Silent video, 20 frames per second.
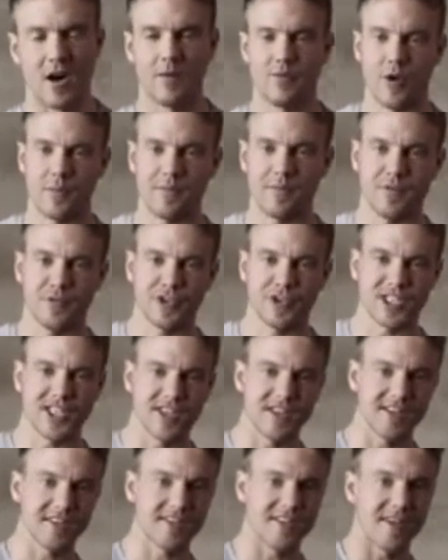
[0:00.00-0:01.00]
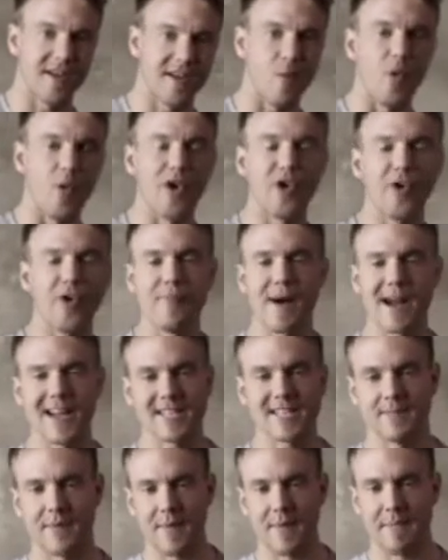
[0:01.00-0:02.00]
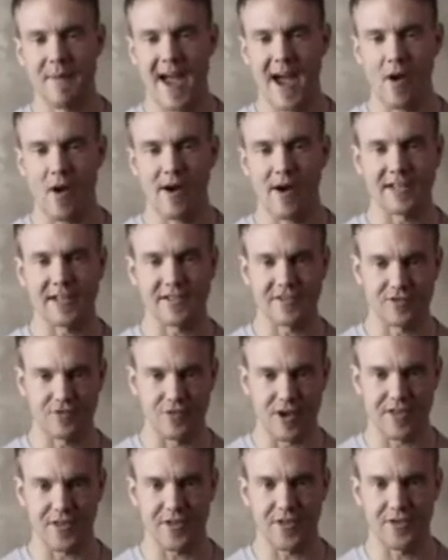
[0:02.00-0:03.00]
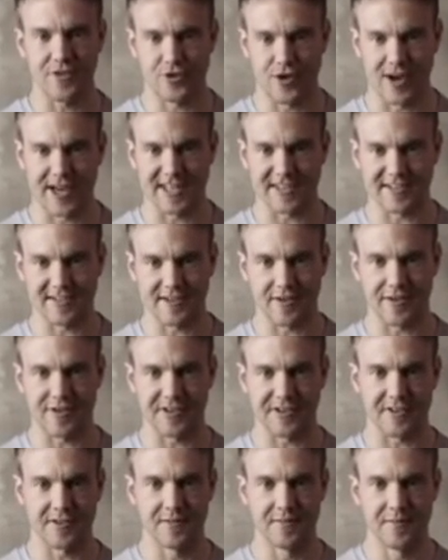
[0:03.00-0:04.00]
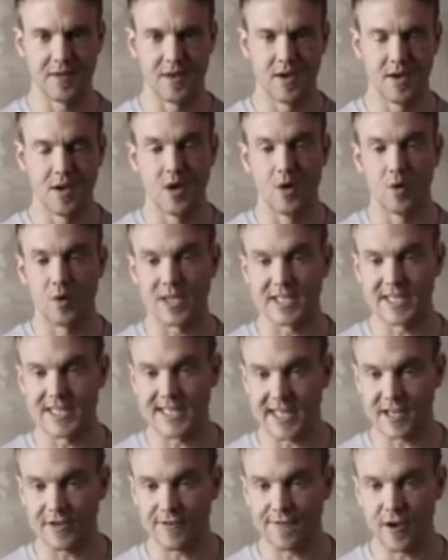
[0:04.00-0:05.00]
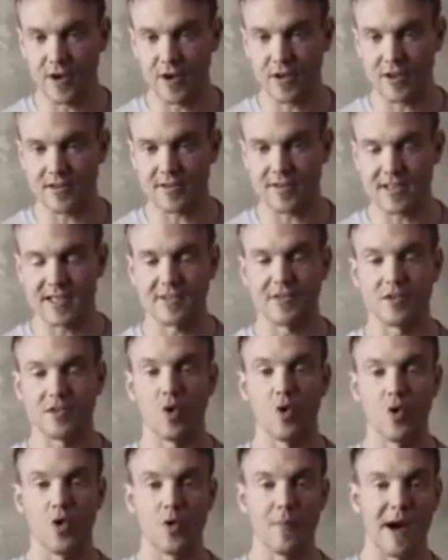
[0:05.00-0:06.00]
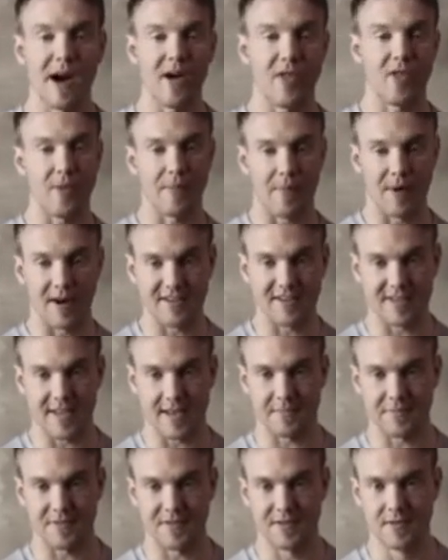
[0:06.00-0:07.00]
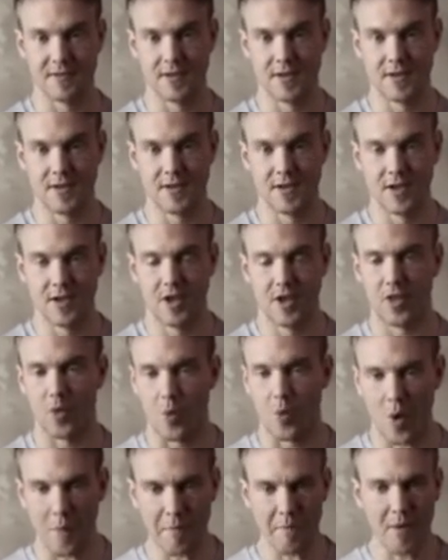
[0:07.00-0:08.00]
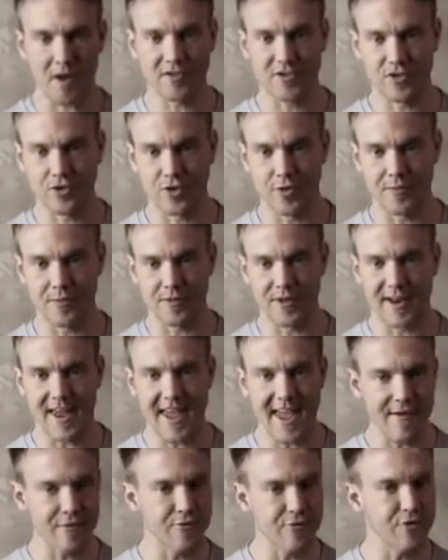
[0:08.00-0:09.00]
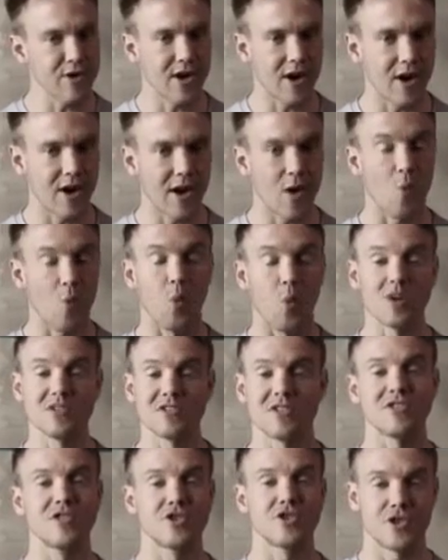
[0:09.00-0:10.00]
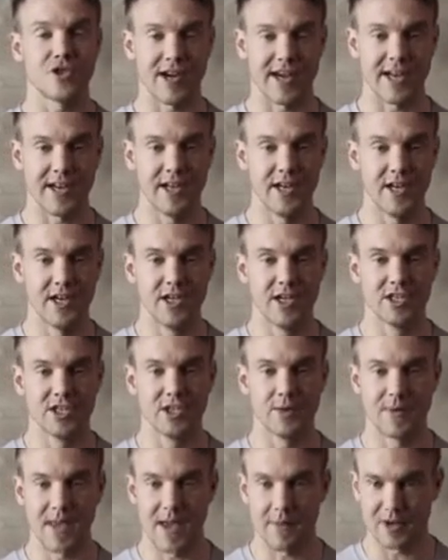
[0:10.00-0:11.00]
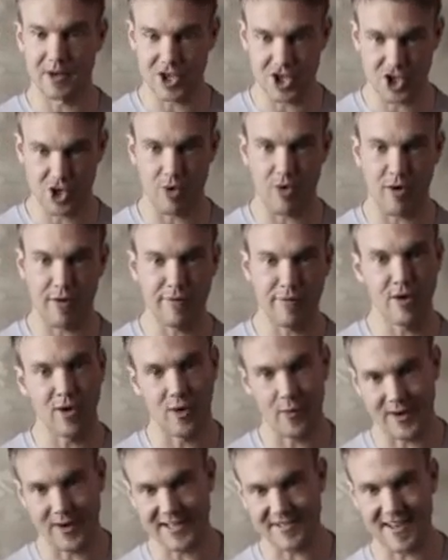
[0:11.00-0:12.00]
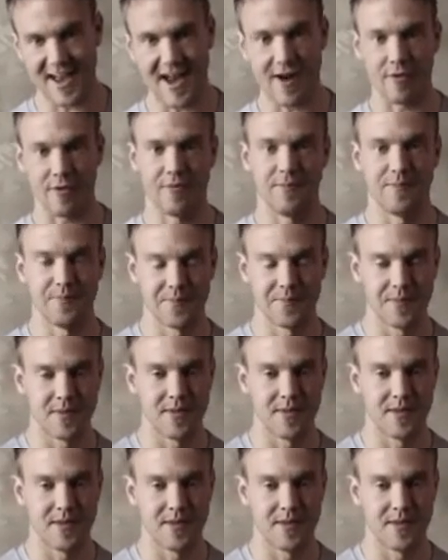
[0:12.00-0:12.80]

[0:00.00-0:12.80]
I'm Rob Richards and welcome back to my Power and Strength training series, where today's focus is all about the biceps, the one muscle group that every guy wants to train to be able to show off when he's out.